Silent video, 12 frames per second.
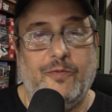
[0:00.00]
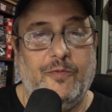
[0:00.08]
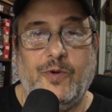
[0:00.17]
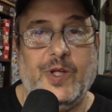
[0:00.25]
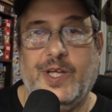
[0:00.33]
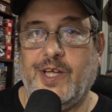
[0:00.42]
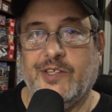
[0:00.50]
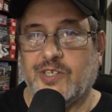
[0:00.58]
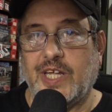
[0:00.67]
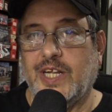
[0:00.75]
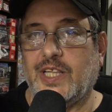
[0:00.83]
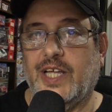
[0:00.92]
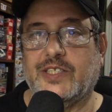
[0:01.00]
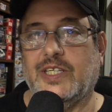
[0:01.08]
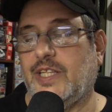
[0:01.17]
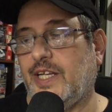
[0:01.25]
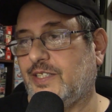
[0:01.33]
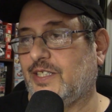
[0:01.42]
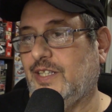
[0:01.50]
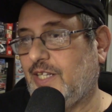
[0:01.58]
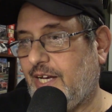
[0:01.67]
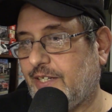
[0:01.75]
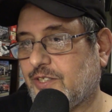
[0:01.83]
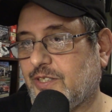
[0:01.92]
it's getting less and less and
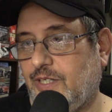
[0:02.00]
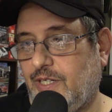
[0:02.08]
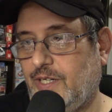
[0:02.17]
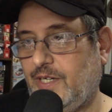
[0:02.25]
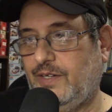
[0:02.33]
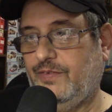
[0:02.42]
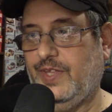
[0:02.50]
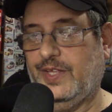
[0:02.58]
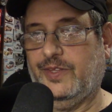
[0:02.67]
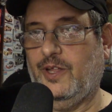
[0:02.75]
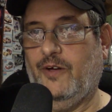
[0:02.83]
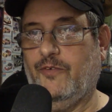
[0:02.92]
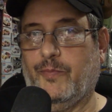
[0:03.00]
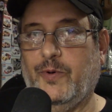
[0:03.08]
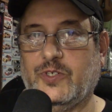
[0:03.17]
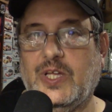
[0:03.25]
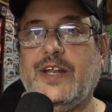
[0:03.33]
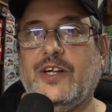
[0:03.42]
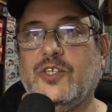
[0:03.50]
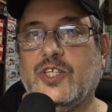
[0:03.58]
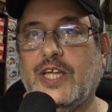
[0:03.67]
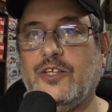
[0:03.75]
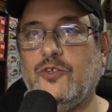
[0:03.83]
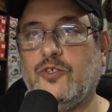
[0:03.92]
less of a percentage
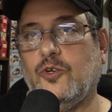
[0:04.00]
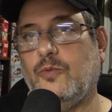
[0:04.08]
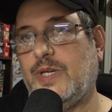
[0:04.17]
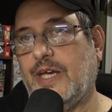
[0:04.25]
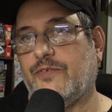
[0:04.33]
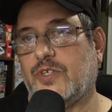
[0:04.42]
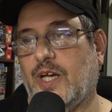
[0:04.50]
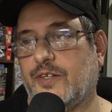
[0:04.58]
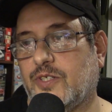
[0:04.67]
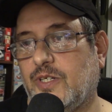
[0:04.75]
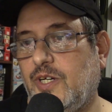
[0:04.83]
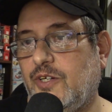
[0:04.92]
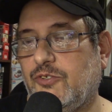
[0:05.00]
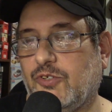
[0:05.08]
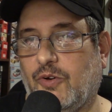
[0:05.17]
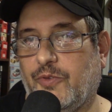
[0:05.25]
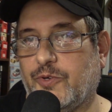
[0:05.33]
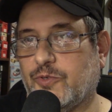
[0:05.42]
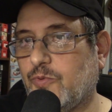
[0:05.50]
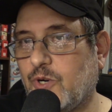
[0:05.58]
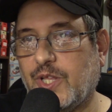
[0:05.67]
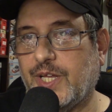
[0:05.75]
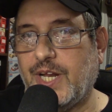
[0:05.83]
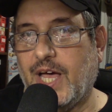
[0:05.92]
that YouTube gives us. So there's
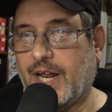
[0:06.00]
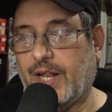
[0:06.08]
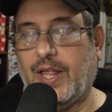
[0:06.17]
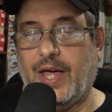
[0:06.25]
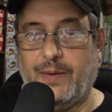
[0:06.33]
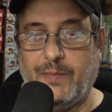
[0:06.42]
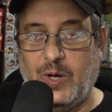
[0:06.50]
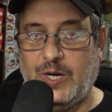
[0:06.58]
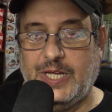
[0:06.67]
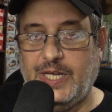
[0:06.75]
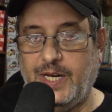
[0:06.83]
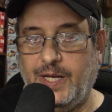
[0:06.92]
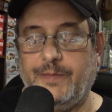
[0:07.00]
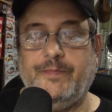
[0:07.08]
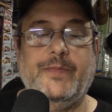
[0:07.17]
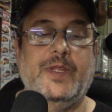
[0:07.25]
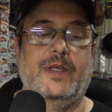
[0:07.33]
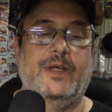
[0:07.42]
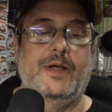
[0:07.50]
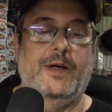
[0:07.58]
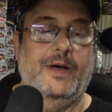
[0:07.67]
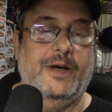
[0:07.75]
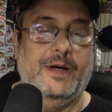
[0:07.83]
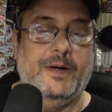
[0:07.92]
really not a lot of money in it.
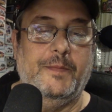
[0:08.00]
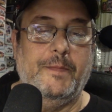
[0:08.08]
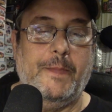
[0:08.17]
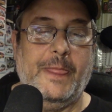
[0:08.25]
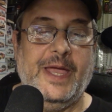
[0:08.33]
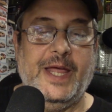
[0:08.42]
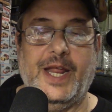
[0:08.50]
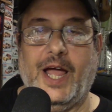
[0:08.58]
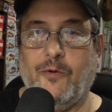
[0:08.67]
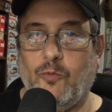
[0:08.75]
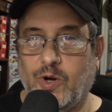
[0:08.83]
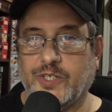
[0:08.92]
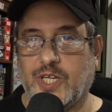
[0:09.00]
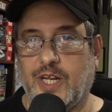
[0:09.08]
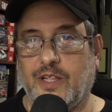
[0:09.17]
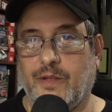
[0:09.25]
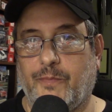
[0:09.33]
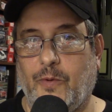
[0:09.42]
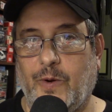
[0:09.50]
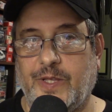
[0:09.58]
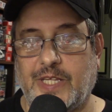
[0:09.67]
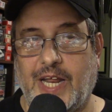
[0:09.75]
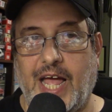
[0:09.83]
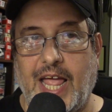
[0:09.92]
And I was getting the
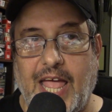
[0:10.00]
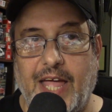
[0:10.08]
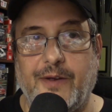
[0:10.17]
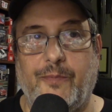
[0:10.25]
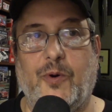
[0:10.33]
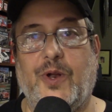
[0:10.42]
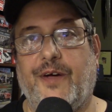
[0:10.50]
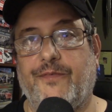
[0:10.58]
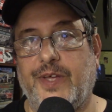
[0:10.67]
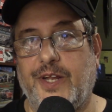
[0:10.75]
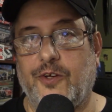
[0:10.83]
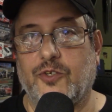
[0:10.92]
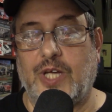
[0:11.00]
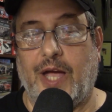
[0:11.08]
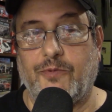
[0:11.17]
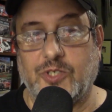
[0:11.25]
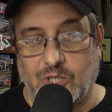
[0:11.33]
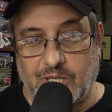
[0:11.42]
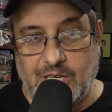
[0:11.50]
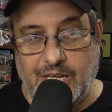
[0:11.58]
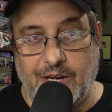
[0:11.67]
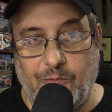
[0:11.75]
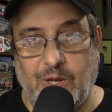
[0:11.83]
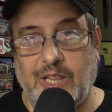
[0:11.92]
point that I had to put out videos. I was
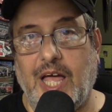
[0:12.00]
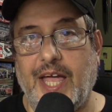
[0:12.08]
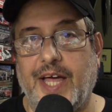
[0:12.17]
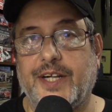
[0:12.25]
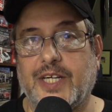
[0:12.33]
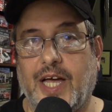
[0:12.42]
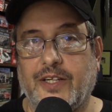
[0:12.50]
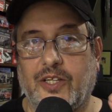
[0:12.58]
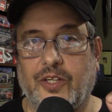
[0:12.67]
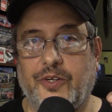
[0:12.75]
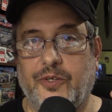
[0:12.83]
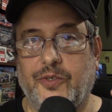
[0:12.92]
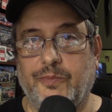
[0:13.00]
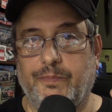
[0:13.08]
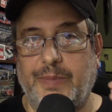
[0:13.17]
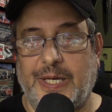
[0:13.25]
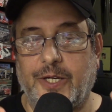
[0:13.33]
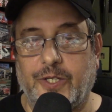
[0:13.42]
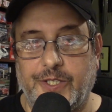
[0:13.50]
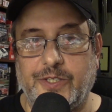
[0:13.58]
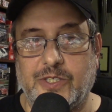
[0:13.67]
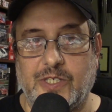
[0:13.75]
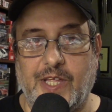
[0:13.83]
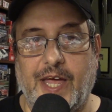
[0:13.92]
getting reliant on the little
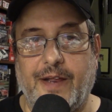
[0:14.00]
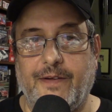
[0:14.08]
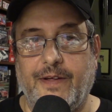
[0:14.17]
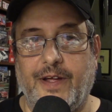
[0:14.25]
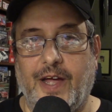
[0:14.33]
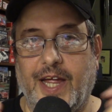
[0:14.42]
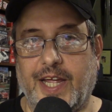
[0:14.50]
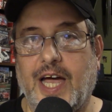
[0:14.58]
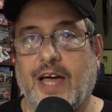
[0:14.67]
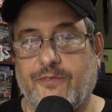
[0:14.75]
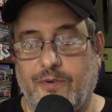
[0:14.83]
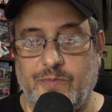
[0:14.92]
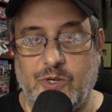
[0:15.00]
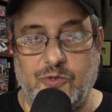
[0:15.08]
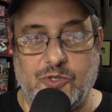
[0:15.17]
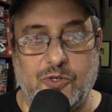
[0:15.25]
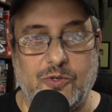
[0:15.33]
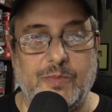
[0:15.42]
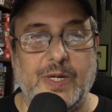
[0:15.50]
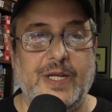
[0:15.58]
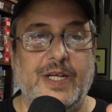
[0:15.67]
piddlings that I got from YouTube.